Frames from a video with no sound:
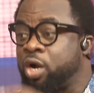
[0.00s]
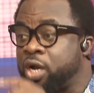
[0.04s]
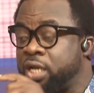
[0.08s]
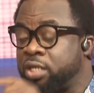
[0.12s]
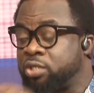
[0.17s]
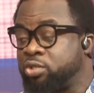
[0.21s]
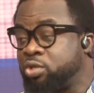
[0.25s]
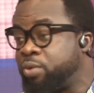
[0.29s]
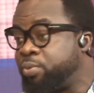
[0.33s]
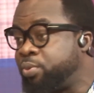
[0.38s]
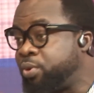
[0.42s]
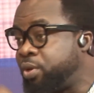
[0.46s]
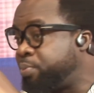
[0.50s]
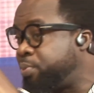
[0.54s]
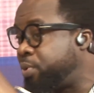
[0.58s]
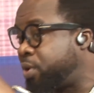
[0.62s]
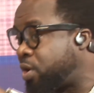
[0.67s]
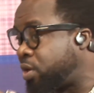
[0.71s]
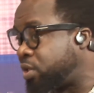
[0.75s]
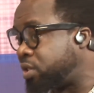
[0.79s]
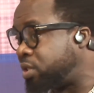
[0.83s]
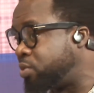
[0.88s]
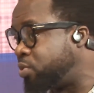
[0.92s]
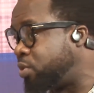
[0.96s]
so
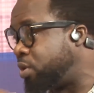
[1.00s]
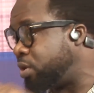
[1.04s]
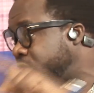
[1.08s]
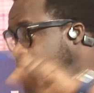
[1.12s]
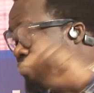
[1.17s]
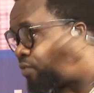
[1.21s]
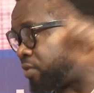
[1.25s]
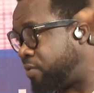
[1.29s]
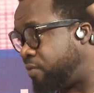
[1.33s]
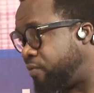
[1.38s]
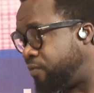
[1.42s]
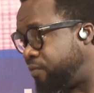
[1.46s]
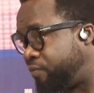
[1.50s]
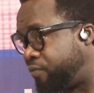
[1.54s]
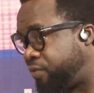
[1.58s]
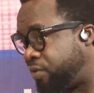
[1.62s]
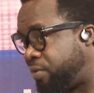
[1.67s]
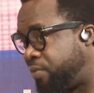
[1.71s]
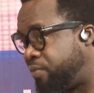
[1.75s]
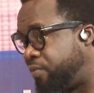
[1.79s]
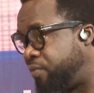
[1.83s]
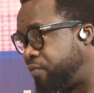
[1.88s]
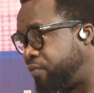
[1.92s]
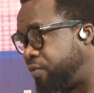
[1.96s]
because it was
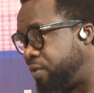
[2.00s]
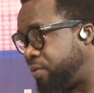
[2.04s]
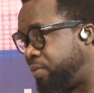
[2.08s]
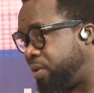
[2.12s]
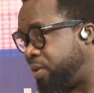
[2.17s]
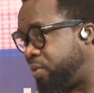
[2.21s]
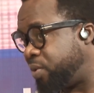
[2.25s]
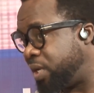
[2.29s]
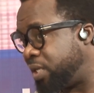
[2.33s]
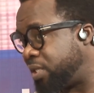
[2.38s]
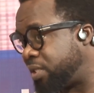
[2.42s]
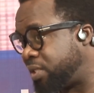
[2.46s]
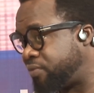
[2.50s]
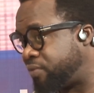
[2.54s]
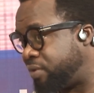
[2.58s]
from the West,